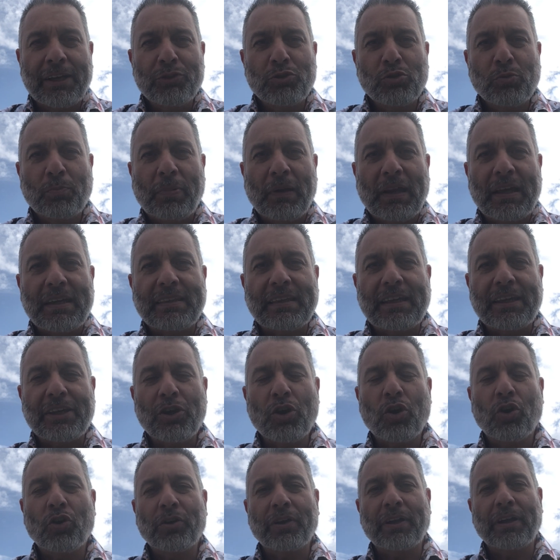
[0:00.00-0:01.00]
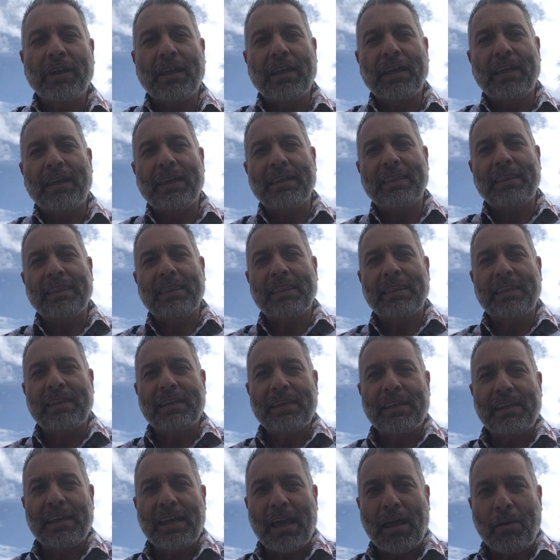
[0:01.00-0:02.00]
to play the young in
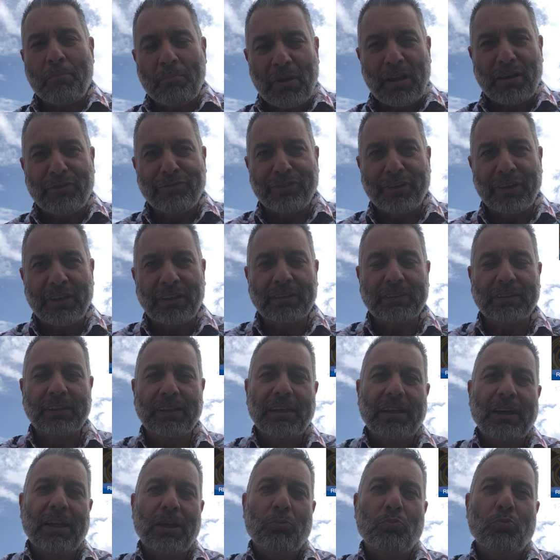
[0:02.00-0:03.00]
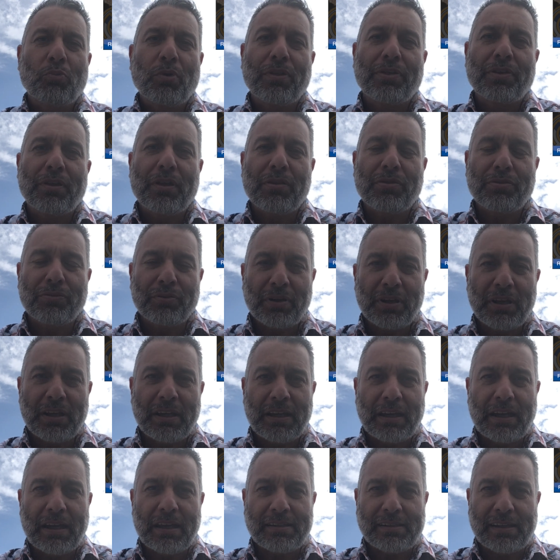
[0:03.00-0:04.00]
the midfield with
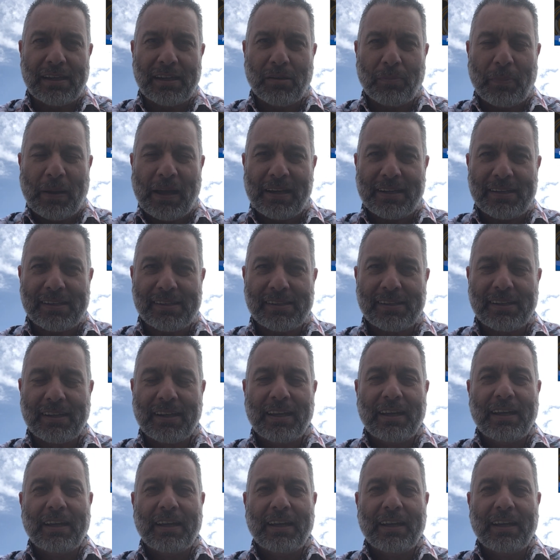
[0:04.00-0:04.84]
three centre-backs